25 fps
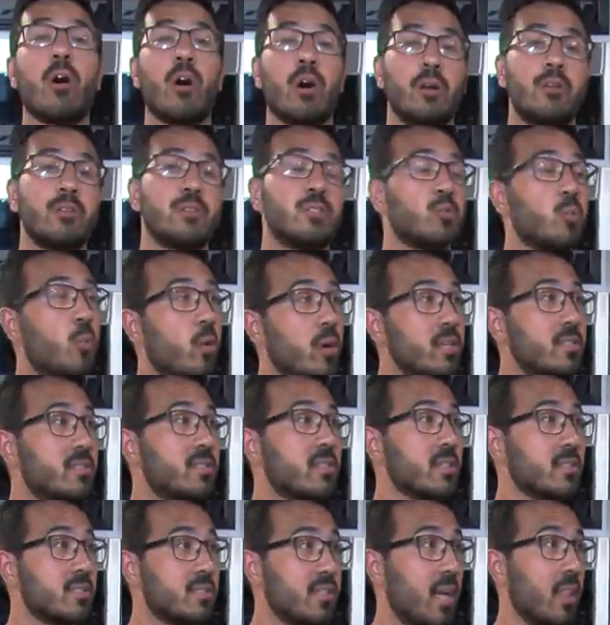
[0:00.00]
hundred
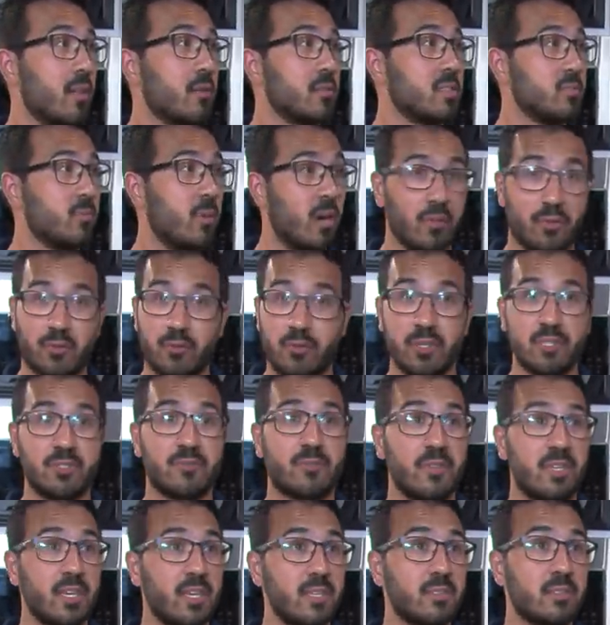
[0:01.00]
twenty-six dollars a month. Chris,
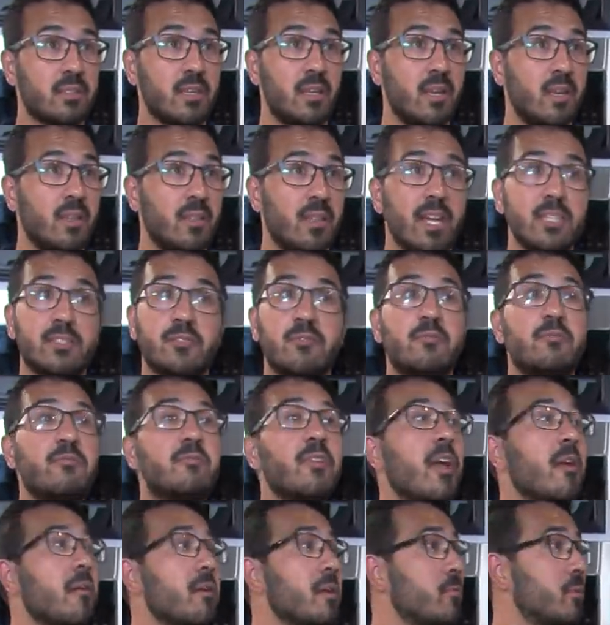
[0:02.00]
for this, that's
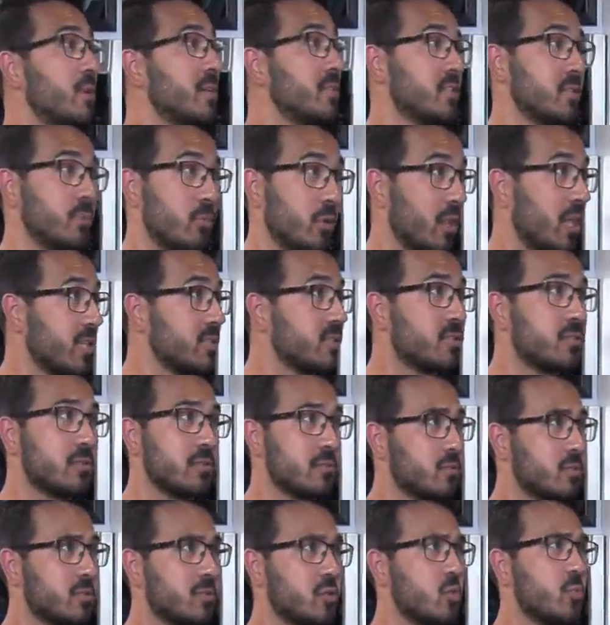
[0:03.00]
very reasonable. That's
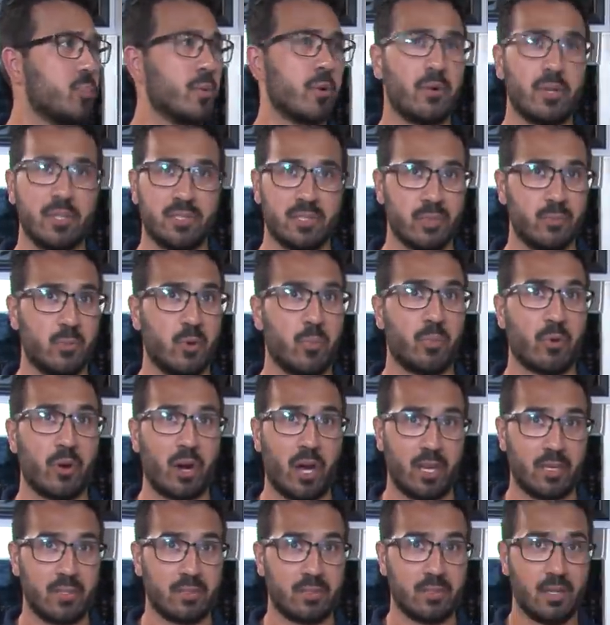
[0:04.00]
a super reasonable
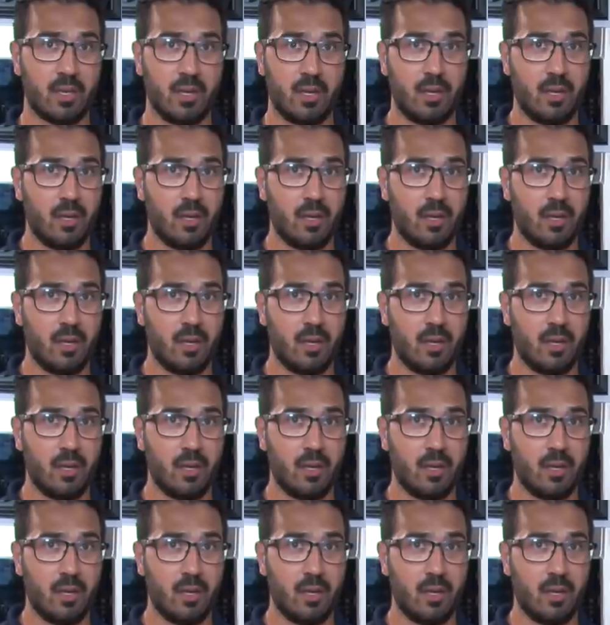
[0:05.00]
price.